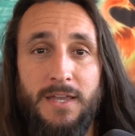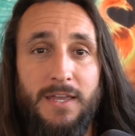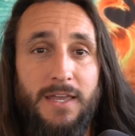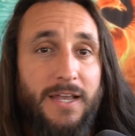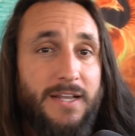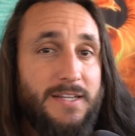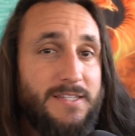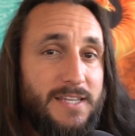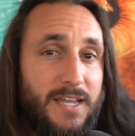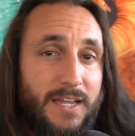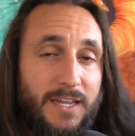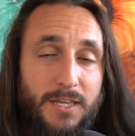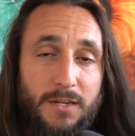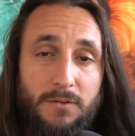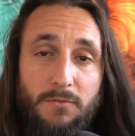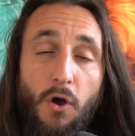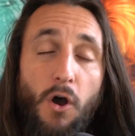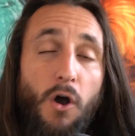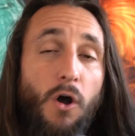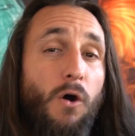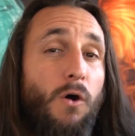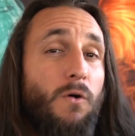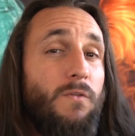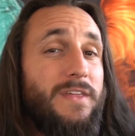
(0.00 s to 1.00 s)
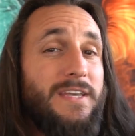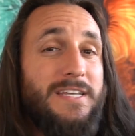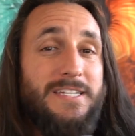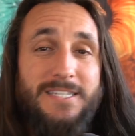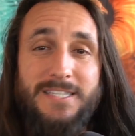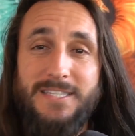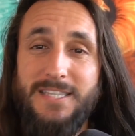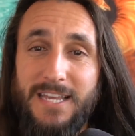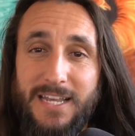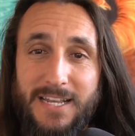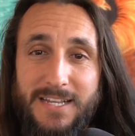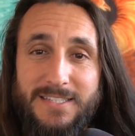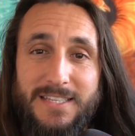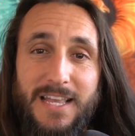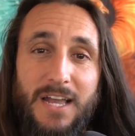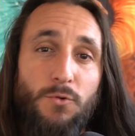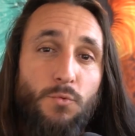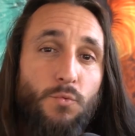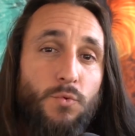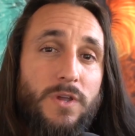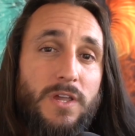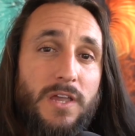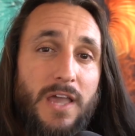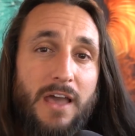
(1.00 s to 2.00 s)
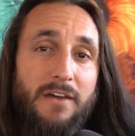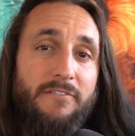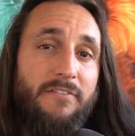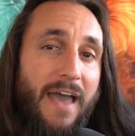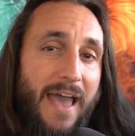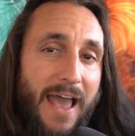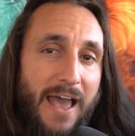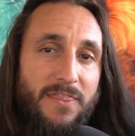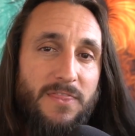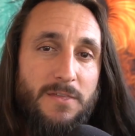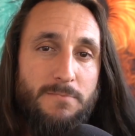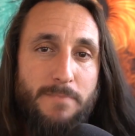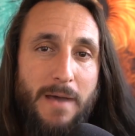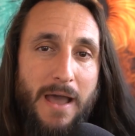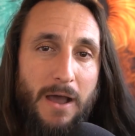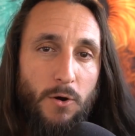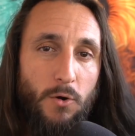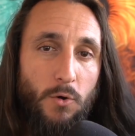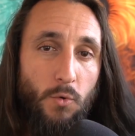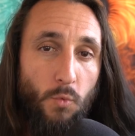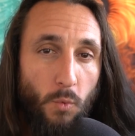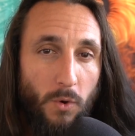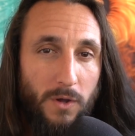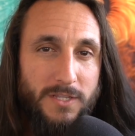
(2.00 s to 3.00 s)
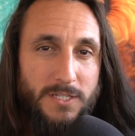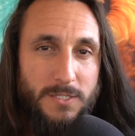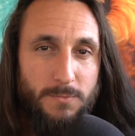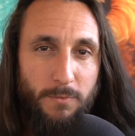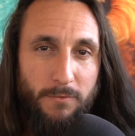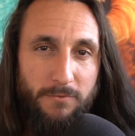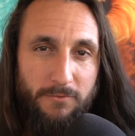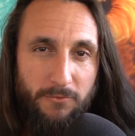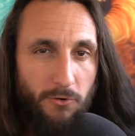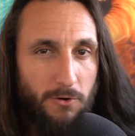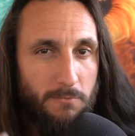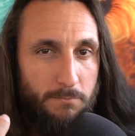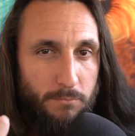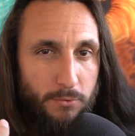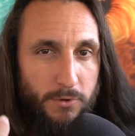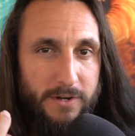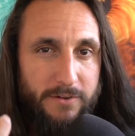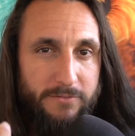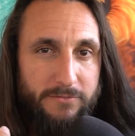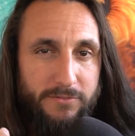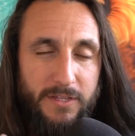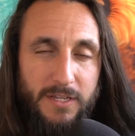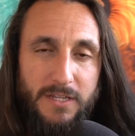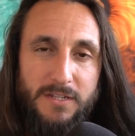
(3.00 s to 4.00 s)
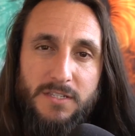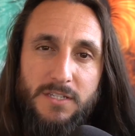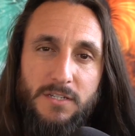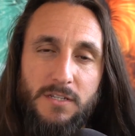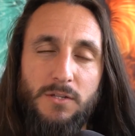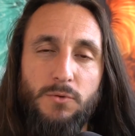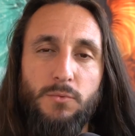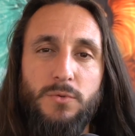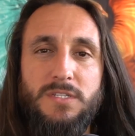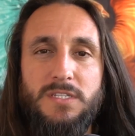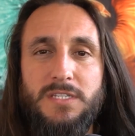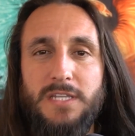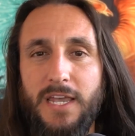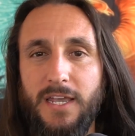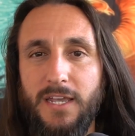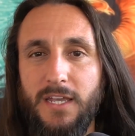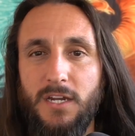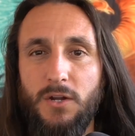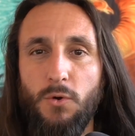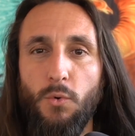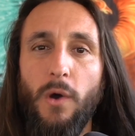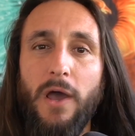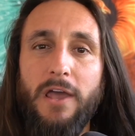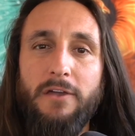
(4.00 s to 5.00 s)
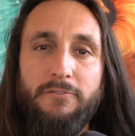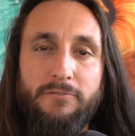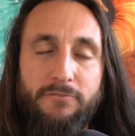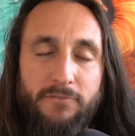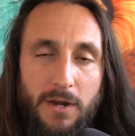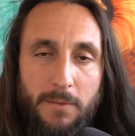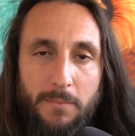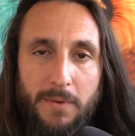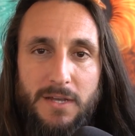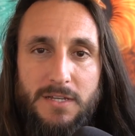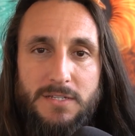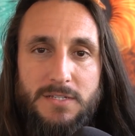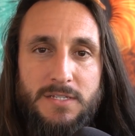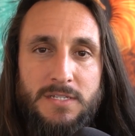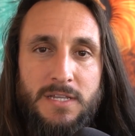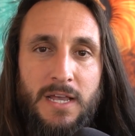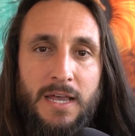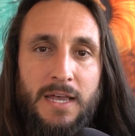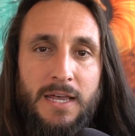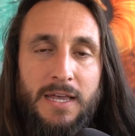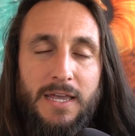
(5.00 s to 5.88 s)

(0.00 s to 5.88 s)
executive, all these things that we have had the power once before briefly until it was taken away from us.